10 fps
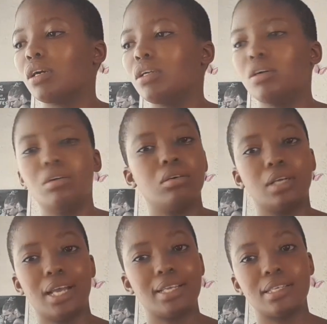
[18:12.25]
Yo,
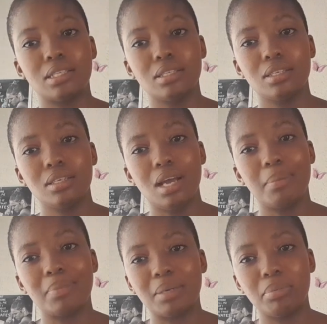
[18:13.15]
guys,
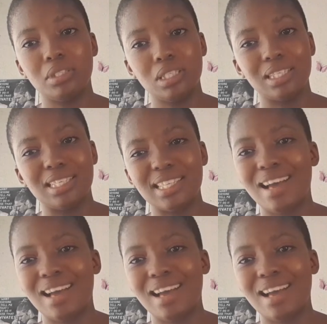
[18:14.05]
I'm repeating this.